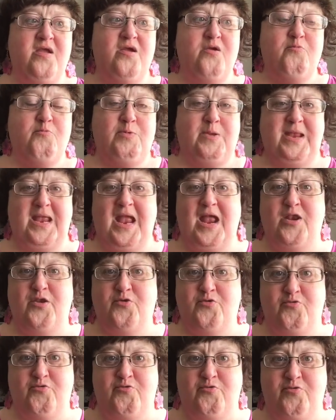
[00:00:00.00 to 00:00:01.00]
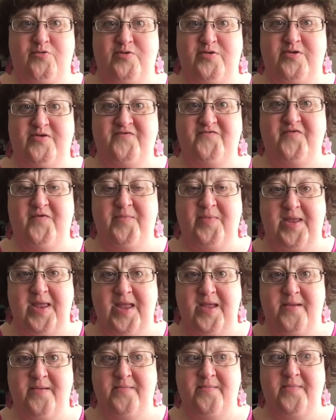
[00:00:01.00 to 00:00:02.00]
really hadn't heard from
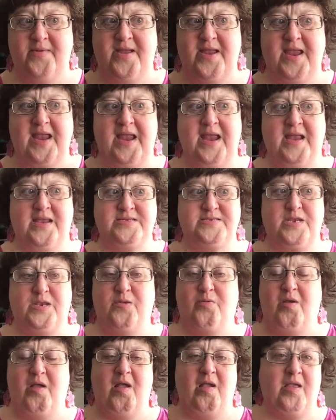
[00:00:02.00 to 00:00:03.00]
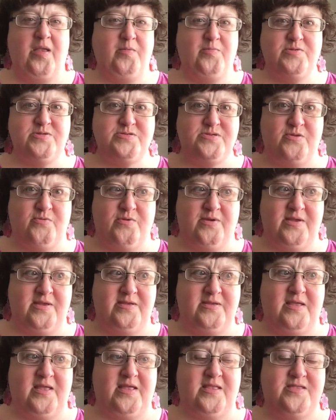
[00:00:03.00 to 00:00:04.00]
him and didn't know how he was
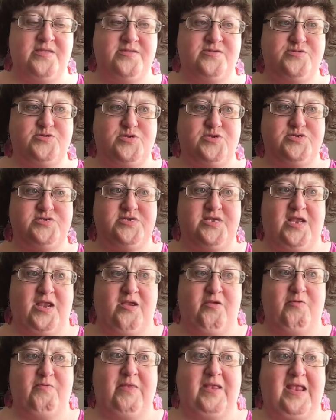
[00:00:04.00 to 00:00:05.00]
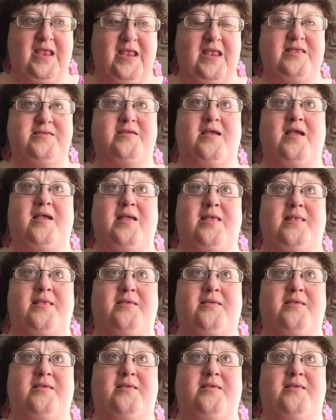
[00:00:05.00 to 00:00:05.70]
doing, and just to hear that he died.